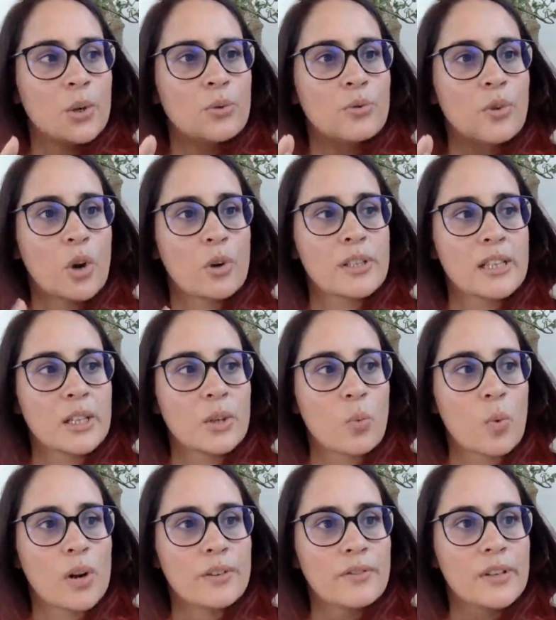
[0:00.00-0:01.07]
who wrote
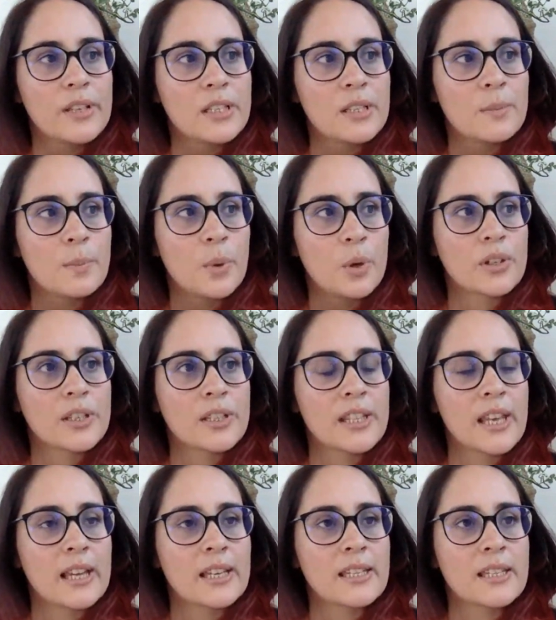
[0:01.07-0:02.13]
in one of his books
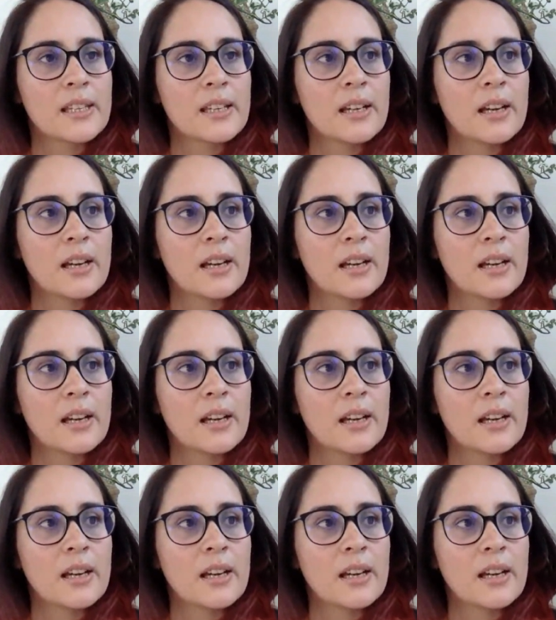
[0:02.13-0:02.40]
that,